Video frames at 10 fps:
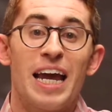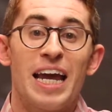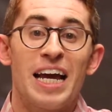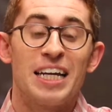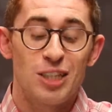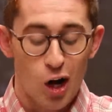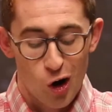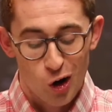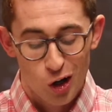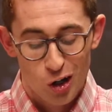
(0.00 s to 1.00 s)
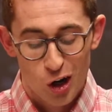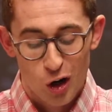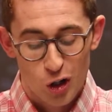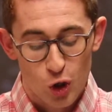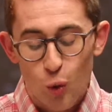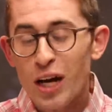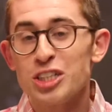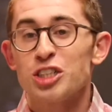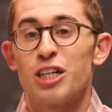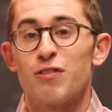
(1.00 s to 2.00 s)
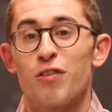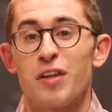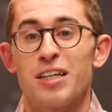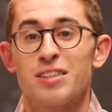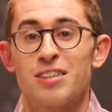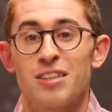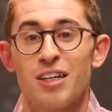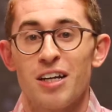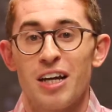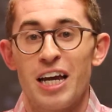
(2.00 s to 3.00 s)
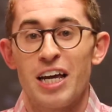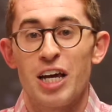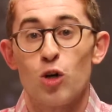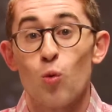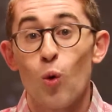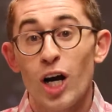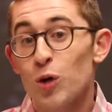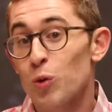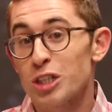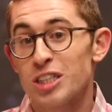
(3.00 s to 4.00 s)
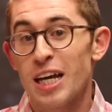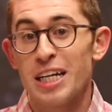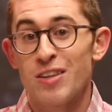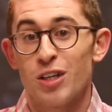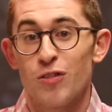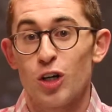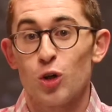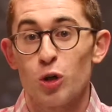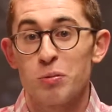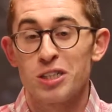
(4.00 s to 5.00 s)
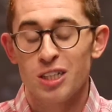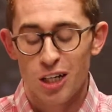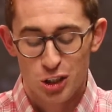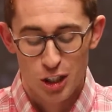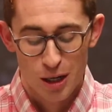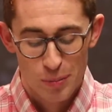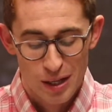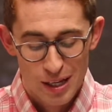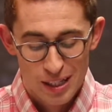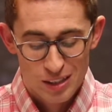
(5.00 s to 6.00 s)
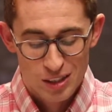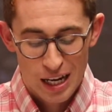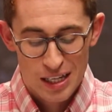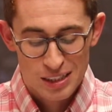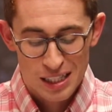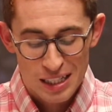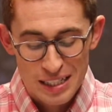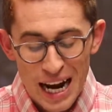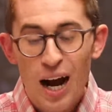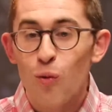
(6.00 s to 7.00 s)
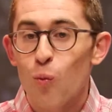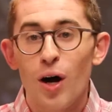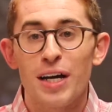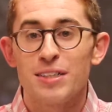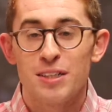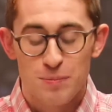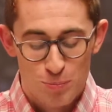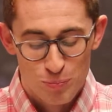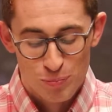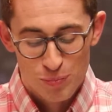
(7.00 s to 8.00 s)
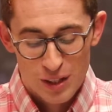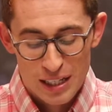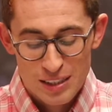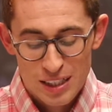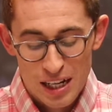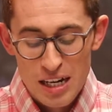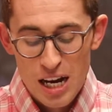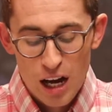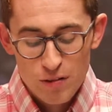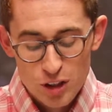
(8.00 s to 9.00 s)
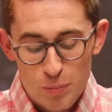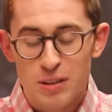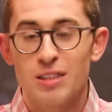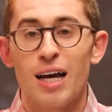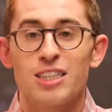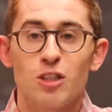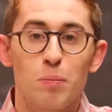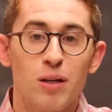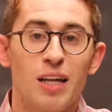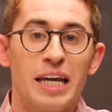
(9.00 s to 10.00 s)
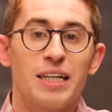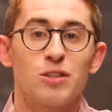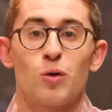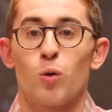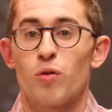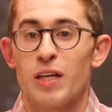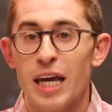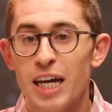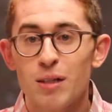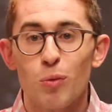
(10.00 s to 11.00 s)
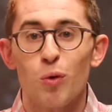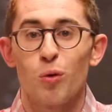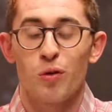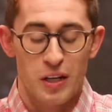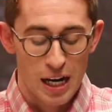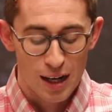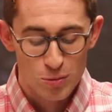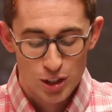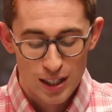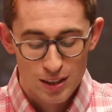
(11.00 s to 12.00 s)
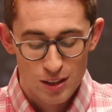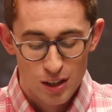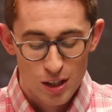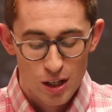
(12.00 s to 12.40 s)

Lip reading: And our question for this, and where we're setting the group discussion up, says, now what? Is it enough to possess the plant or the animal or the object?